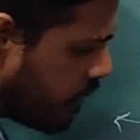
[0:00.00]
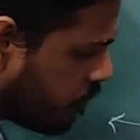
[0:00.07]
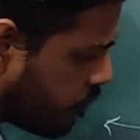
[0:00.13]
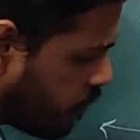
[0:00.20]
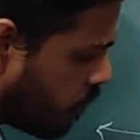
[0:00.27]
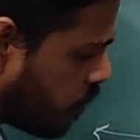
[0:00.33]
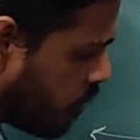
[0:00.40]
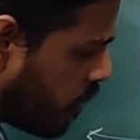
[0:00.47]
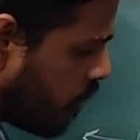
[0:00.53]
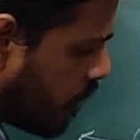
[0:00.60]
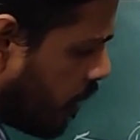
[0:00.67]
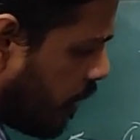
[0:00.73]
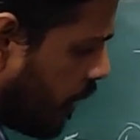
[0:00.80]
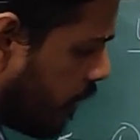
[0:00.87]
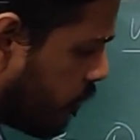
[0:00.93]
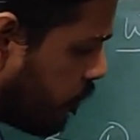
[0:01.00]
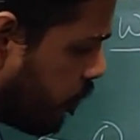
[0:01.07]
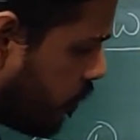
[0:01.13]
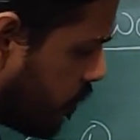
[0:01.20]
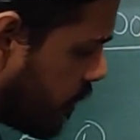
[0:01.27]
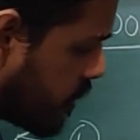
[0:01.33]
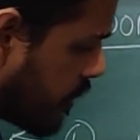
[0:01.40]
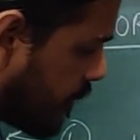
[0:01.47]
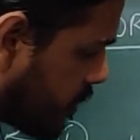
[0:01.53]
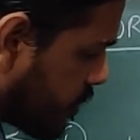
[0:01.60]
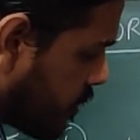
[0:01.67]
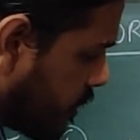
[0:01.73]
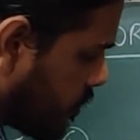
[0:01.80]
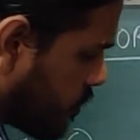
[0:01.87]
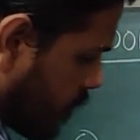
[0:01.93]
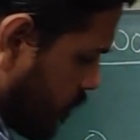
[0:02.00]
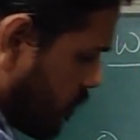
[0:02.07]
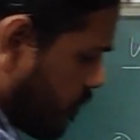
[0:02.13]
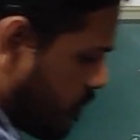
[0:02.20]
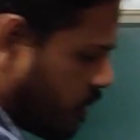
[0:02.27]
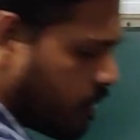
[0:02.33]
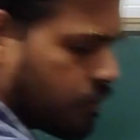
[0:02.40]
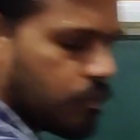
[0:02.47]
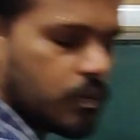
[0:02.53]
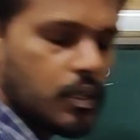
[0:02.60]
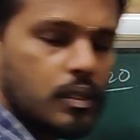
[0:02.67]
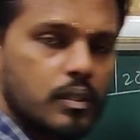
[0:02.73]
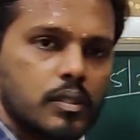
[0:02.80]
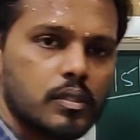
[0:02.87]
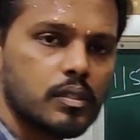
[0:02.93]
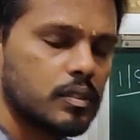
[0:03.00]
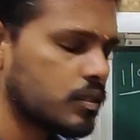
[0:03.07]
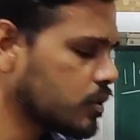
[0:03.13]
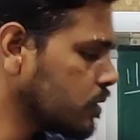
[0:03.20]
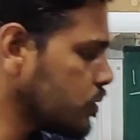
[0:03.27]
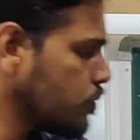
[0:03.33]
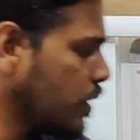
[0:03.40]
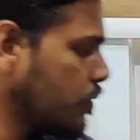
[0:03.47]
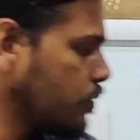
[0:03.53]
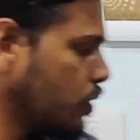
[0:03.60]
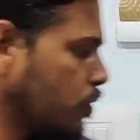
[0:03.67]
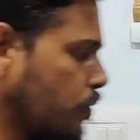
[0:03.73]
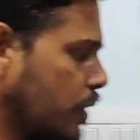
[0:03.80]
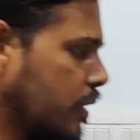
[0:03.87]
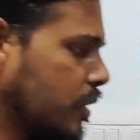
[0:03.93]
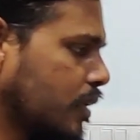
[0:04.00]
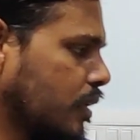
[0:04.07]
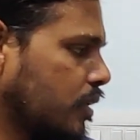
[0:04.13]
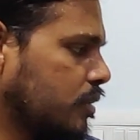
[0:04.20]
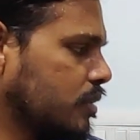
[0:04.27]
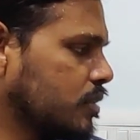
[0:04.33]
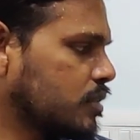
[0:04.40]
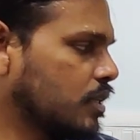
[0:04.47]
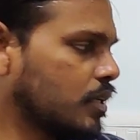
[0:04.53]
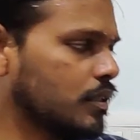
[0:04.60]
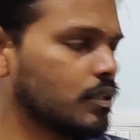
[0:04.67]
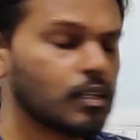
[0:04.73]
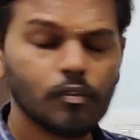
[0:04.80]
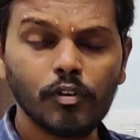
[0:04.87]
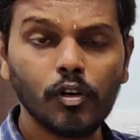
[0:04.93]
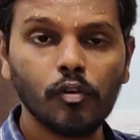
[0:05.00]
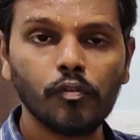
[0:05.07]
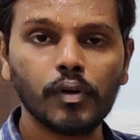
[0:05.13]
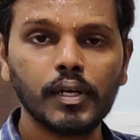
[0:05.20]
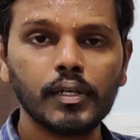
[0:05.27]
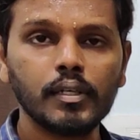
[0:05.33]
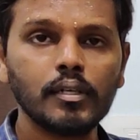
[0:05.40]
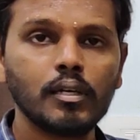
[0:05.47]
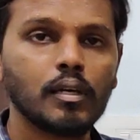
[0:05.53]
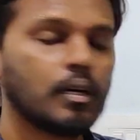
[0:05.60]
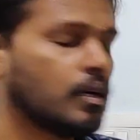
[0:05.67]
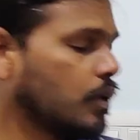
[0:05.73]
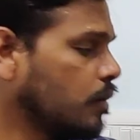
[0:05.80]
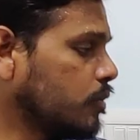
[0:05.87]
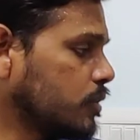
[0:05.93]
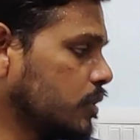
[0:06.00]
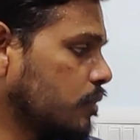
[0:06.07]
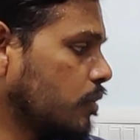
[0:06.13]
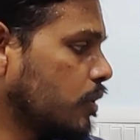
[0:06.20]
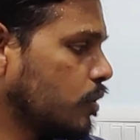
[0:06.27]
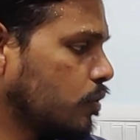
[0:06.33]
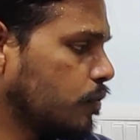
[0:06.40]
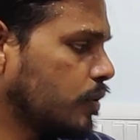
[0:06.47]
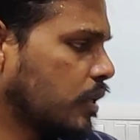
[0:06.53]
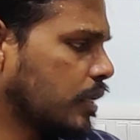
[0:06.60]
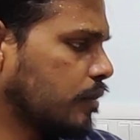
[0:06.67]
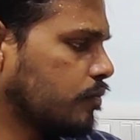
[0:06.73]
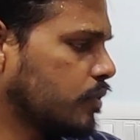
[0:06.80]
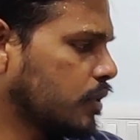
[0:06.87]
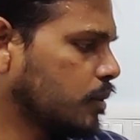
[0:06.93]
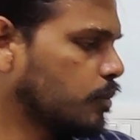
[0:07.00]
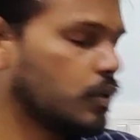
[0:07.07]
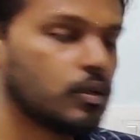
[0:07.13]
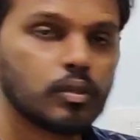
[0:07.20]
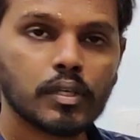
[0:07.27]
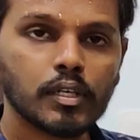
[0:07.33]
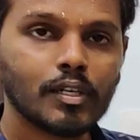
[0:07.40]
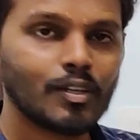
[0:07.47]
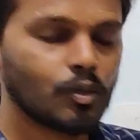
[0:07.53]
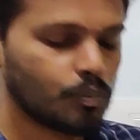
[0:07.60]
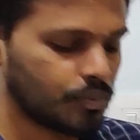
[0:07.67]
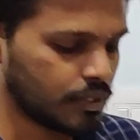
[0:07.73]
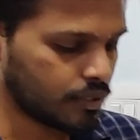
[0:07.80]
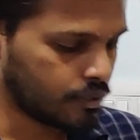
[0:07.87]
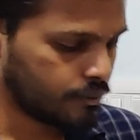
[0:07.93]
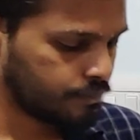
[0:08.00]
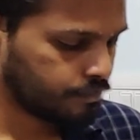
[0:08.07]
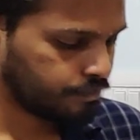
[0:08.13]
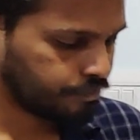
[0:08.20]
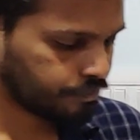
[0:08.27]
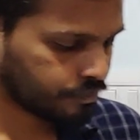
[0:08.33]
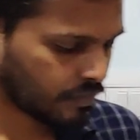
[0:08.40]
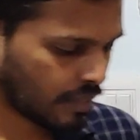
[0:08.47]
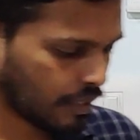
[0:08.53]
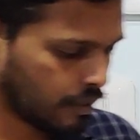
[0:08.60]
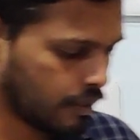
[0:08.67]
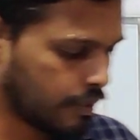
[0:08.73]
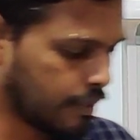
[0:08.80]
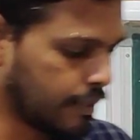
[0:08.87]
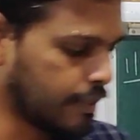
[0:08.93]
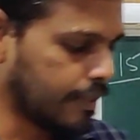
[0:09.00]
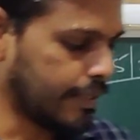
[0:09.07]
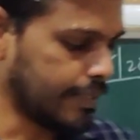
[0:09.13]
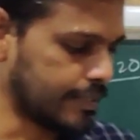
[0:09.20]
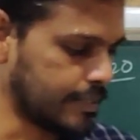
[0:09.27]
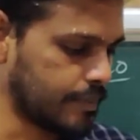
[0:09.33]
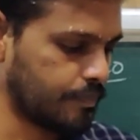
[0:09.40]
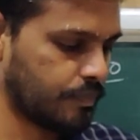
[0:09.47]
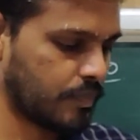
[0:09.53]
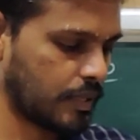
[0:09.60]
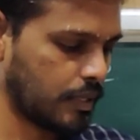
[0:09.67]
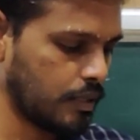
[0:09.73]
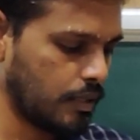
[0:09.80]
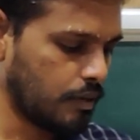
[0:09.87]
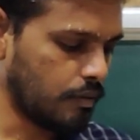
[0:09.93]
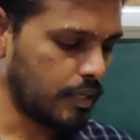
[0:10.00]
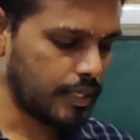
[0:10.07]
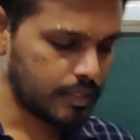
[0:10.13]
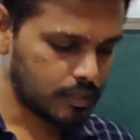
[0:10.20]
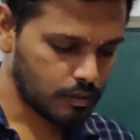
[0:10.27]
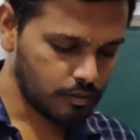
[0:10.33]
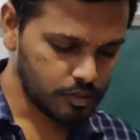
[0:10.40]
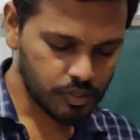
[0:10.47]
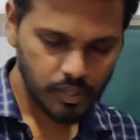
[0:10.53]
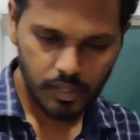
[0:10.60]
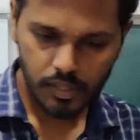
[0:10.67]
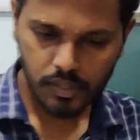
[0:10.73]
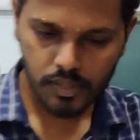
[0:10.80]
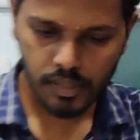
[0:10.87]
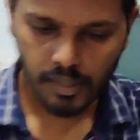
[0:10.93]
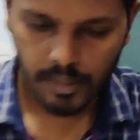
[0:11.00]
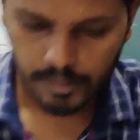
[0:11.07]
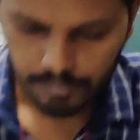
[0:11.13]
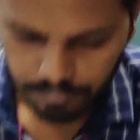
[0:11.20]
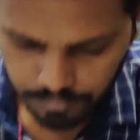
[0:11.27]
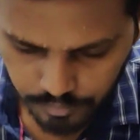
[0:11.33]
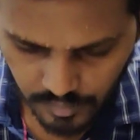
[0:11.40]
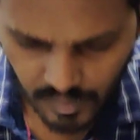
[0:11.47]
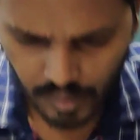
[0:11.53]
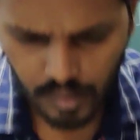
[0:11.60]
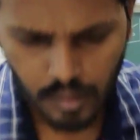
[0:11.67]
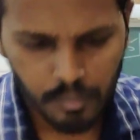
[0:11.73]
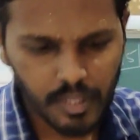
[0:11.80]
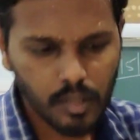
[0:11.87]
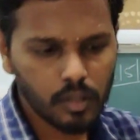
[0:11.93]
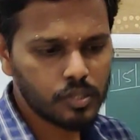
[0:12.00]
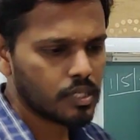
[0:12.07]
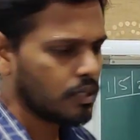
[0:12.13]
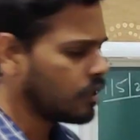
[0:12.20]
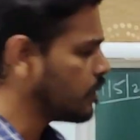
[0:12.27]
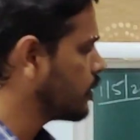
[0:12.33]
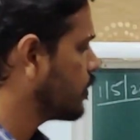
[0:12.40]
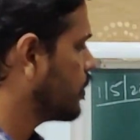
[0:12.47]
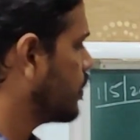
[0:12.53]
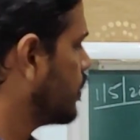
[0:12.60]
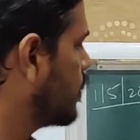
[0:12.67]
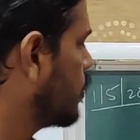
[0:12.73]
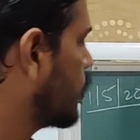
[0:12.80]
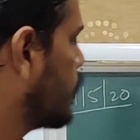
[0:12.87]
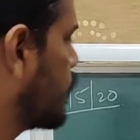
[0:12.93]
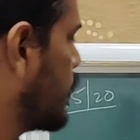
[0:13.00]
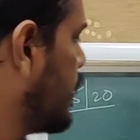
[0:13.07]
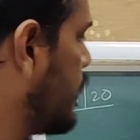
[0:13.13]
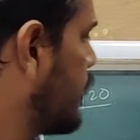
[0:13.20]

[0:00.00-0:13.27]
than 4, and 4 is less than 6. Now, this is one way of writing, and this is another way of writing. Whichever you feel comfortable, you can adopt that. Next. Well, eighth question is a bit logical. Look into